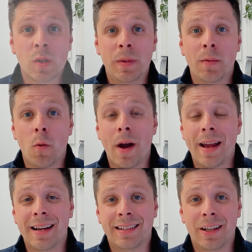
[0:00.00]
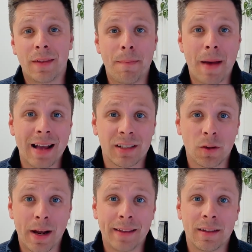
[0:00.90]
people wait until they pass
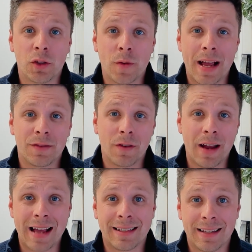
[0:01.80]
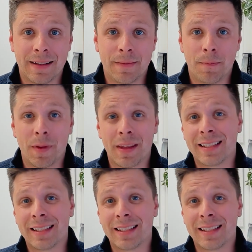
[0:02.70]
away to transfer asset, but this